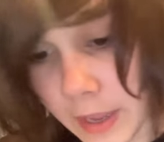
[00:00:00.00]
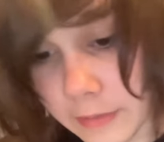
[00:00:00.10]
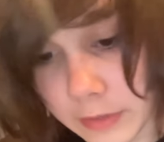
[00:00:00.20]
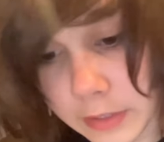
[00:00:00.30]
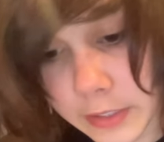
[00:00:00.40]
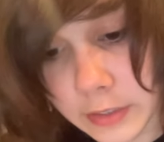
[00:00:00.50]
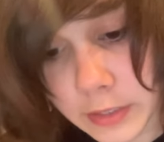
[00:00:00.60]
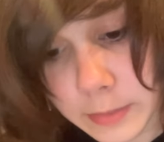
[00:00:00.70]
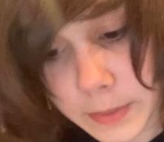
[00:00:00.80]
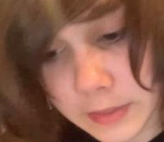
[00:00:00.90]
have
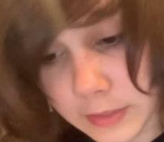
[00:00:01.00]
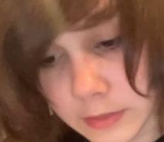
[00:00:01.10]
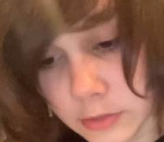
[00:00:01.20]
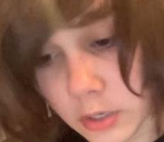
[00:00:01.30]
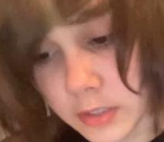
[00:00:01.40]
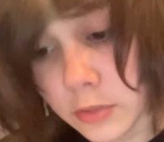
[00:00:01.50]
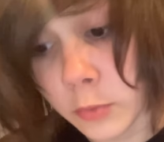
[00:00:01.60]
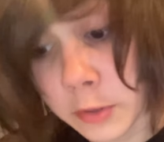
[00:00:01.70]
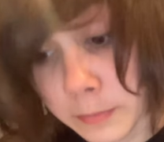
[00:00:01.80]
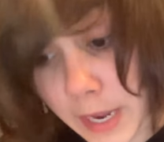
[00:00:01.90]
clearly been constructed
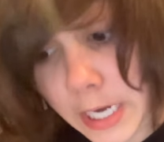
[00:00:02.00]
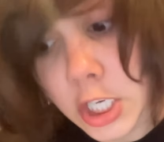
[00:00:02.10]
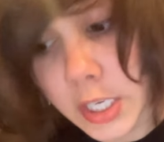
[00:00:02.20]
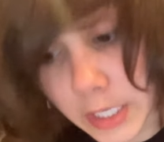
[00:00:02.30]
with major